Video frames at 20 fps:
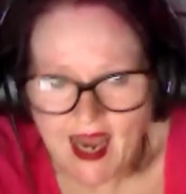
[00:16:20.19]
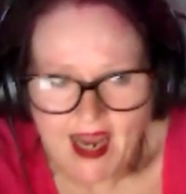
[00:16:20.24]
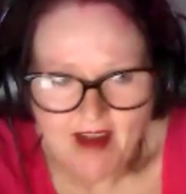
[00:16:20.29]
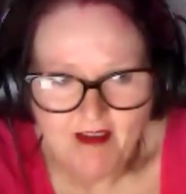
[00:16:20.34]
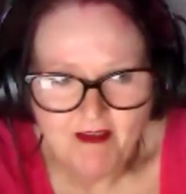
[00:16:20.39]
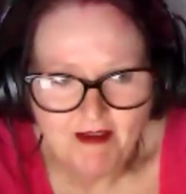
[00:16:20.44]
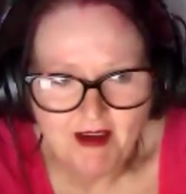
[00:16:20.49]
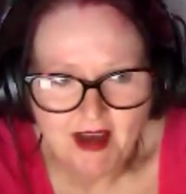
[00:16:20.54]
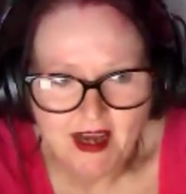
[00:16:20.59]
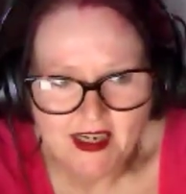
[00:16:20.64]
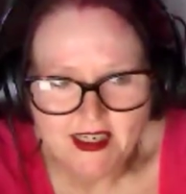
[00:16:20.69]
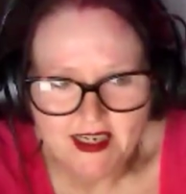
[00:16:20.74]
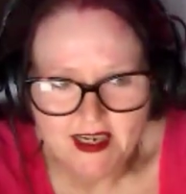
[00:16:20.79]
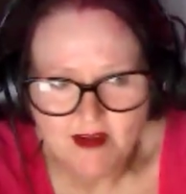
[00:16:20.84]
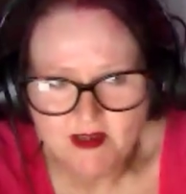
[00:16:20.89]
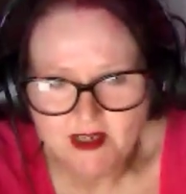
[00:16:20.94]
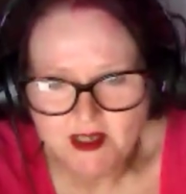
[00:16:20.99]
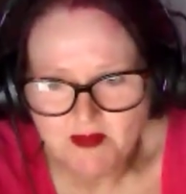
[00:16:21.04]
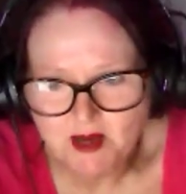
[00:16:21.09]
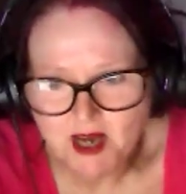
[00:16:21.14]
In fact,
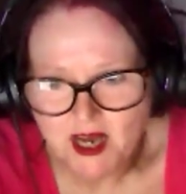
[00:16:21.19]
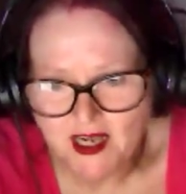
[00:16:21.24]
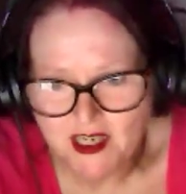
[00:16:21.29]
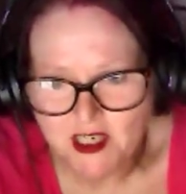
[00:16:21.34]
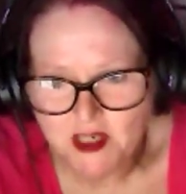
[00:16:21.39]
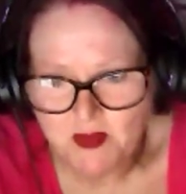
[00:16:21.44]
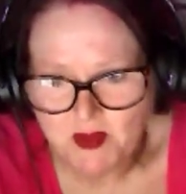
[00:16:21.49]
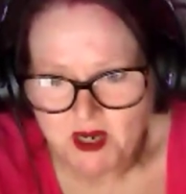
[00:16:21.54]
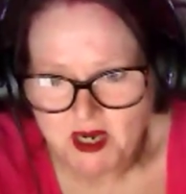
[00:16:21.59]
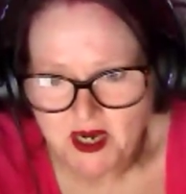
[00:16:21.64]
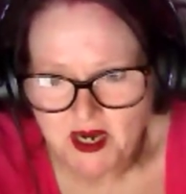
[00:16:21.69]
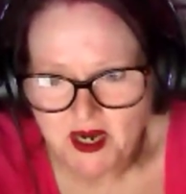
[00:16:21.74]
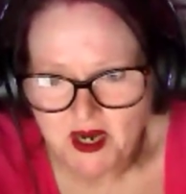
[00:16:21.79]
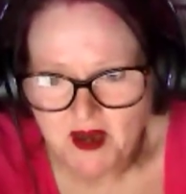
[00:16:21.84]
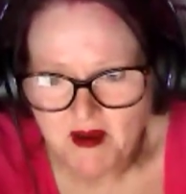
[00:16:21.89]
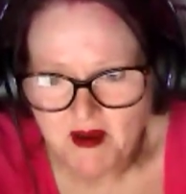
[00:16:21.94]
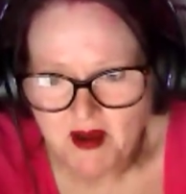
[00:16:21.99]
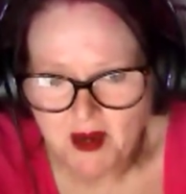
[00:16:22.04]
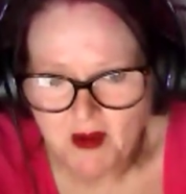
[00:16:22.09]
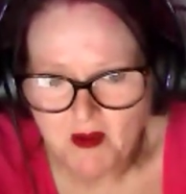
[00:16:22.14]
it was my husband and
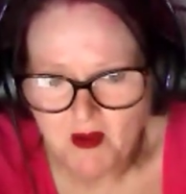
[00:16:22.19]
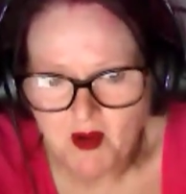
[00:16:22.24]
I.